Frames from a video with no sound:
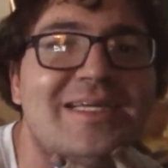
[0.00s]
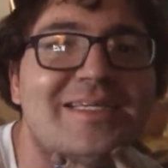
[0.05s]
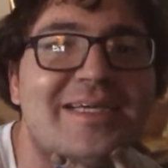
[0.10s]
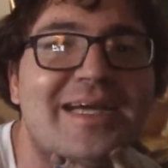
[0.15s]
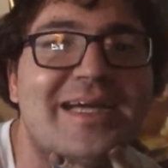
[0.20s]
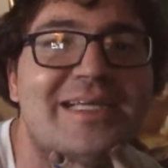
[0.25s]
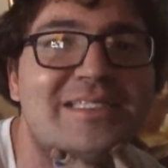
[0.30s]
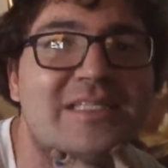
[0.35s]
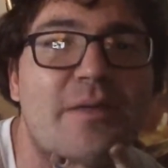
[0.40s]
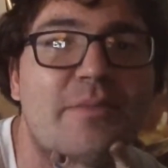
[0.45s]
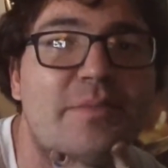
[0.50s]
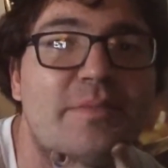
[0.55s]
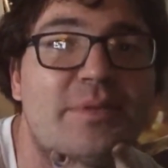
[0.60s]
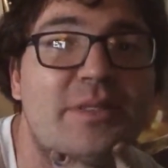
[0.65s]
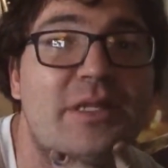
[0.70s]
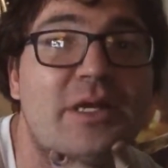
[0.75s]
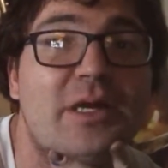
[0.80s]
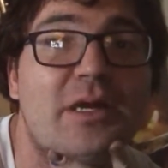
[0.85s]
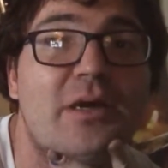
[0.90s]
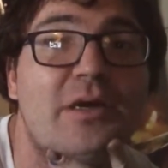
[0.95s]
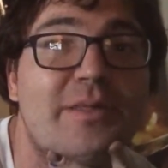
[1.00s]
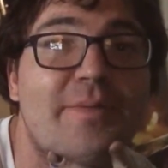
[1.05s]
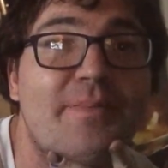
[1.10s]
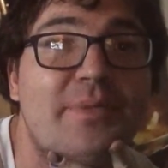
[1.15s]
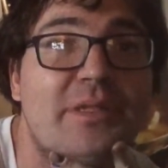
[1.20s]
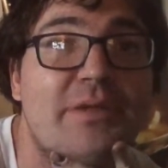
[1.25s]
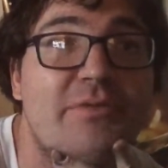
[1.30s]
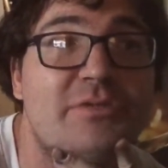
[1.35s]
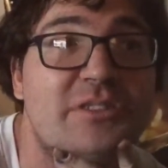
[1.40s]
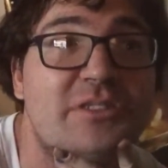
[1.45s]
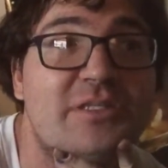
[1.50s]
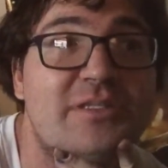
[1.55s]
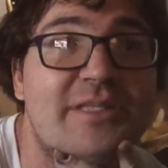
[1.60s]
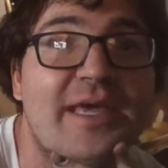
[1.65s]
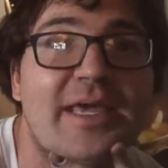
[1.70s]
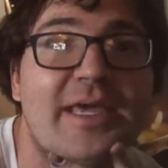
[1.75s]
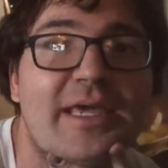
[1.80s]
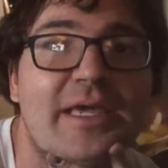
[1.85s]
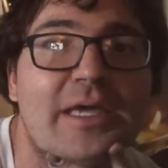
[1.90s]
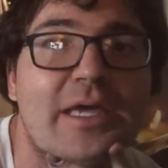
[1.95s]
Guys, comment below. Let me know what y'all
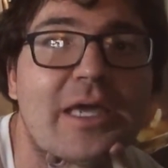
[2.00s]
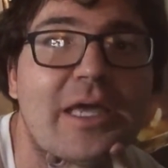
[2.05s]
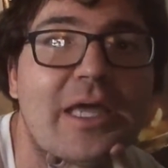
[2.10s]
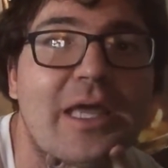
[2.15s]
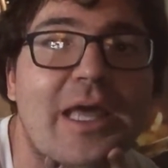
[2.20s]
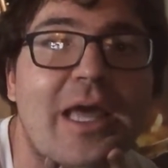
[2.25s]
think.